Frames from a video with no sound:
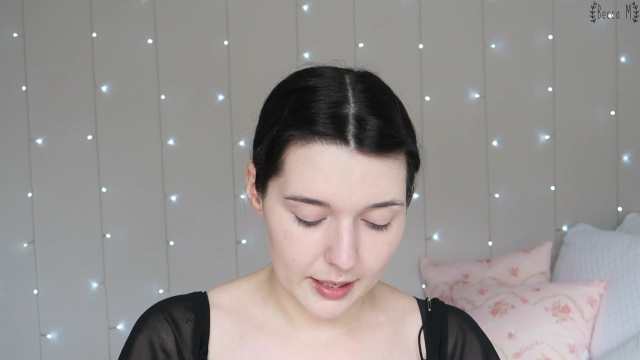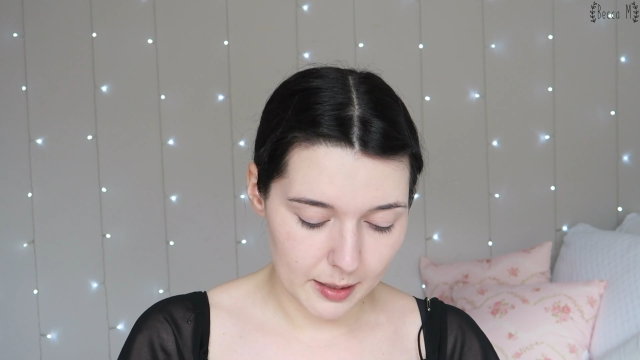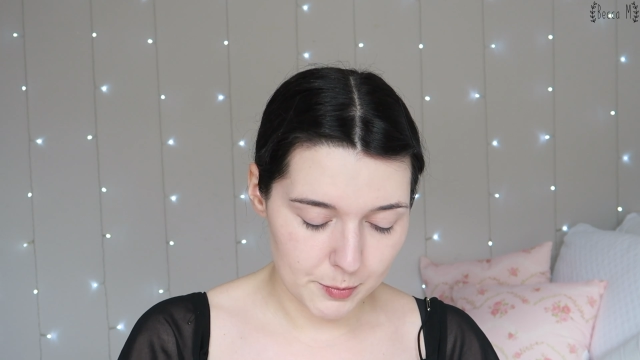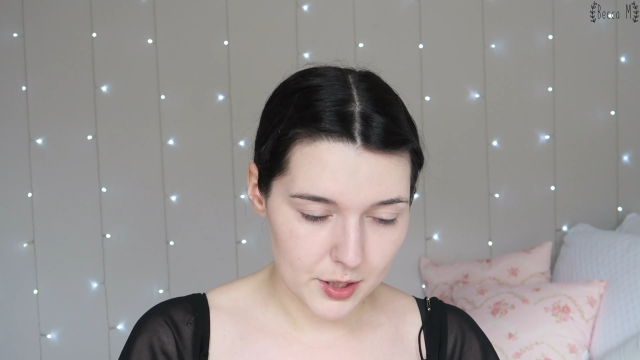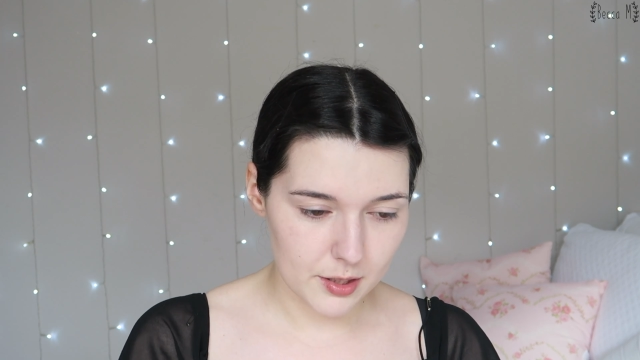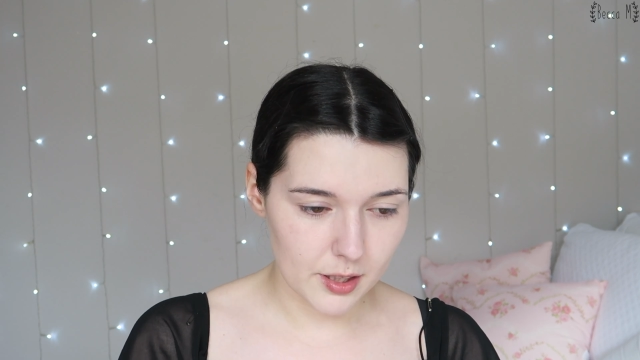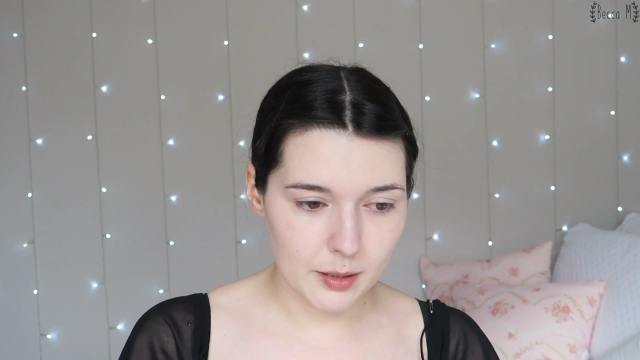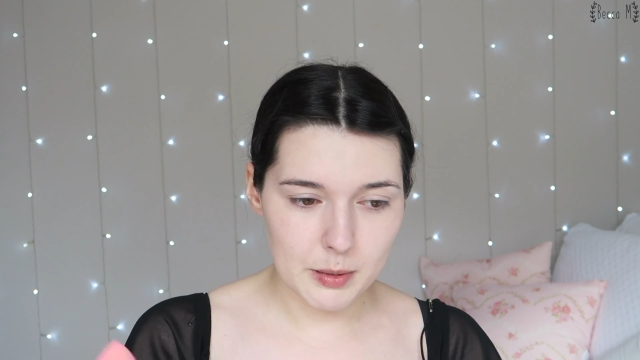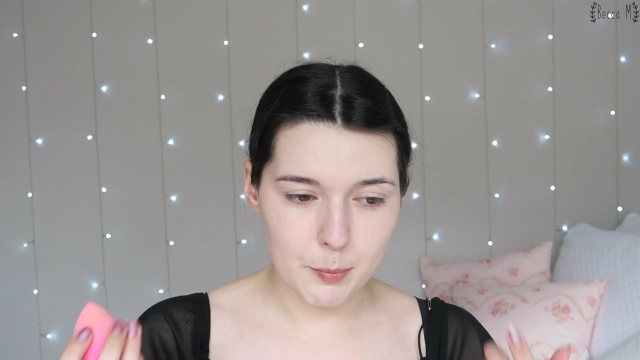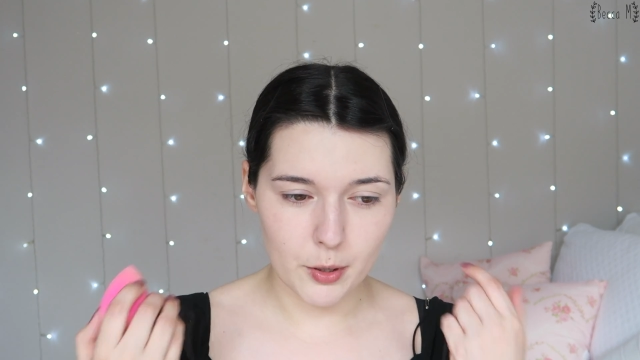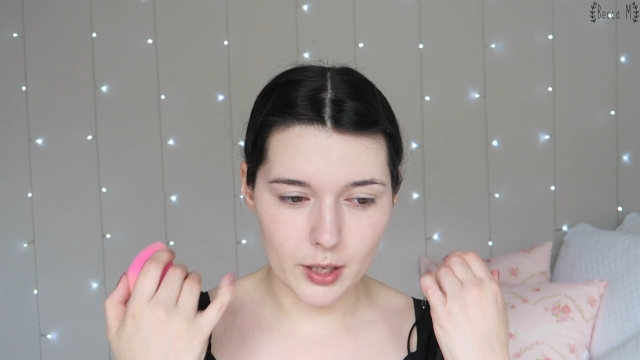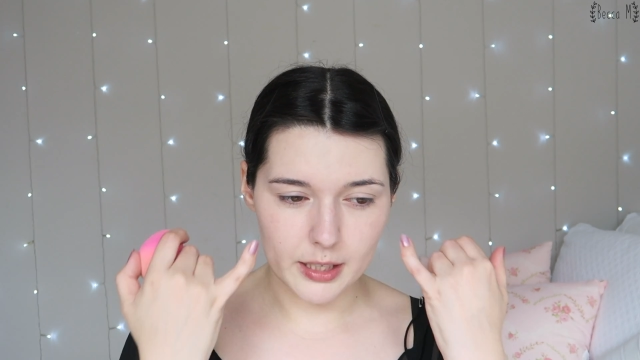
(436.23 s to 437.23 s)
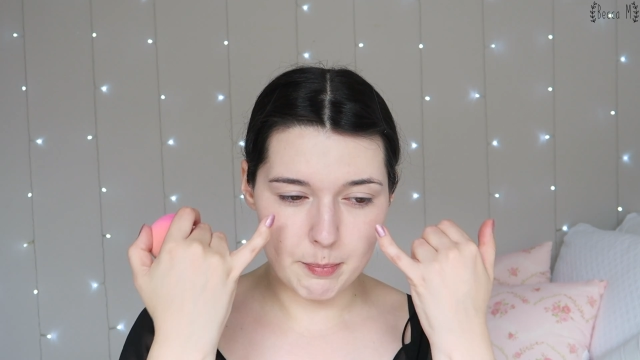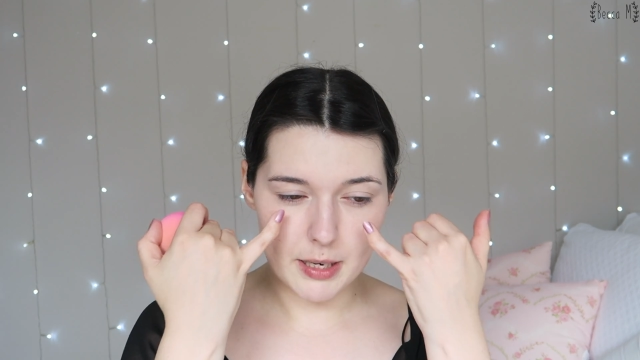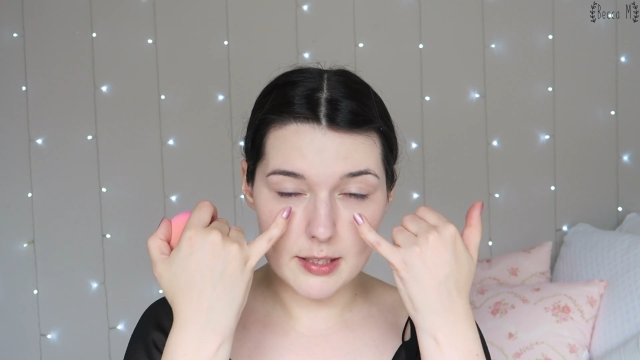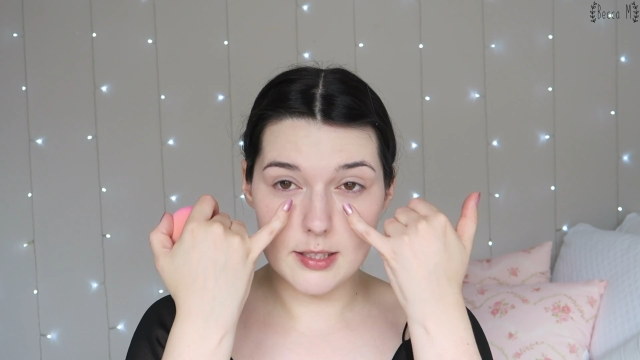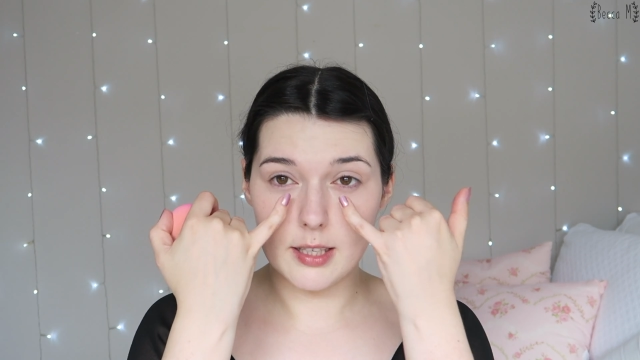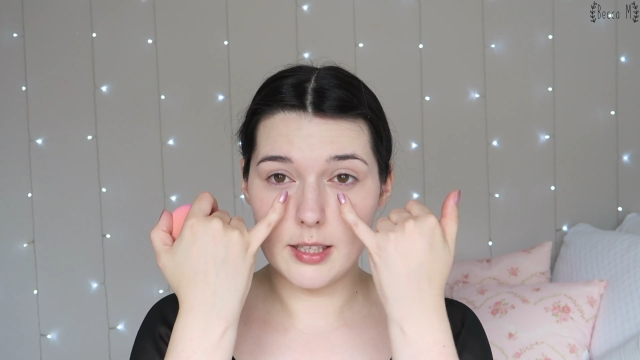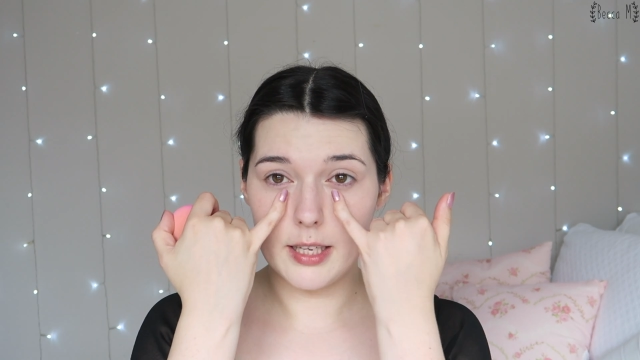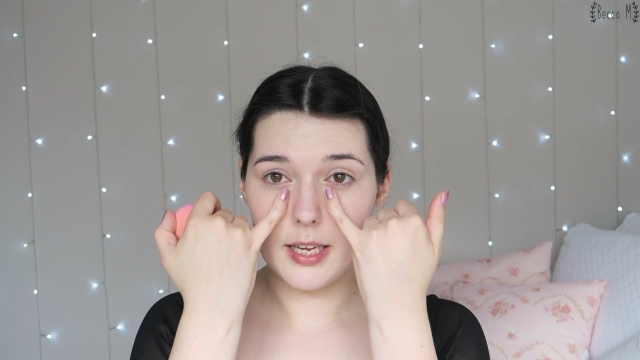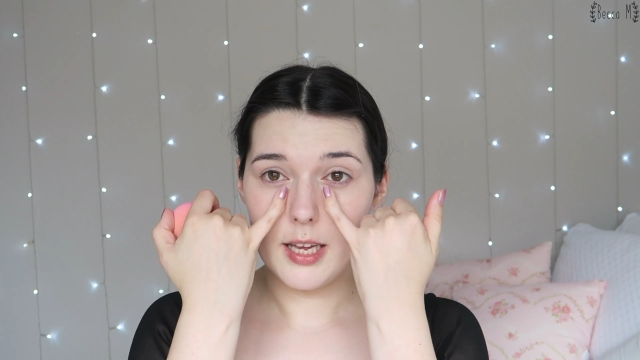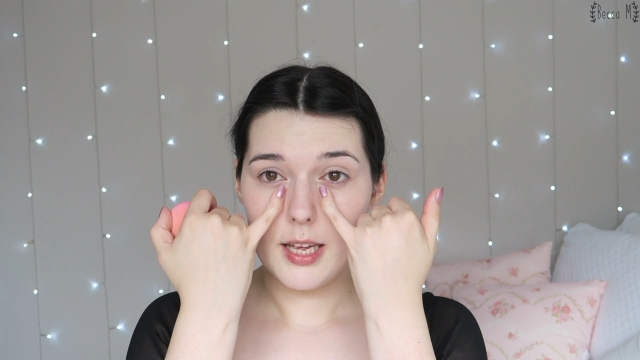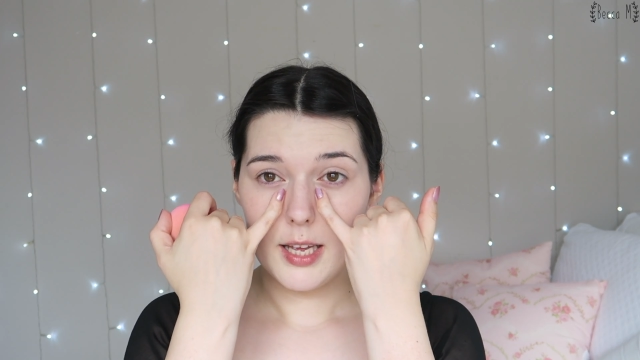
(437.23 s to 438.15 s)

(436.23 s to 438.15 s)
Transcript: and I'm just going to be putting it basically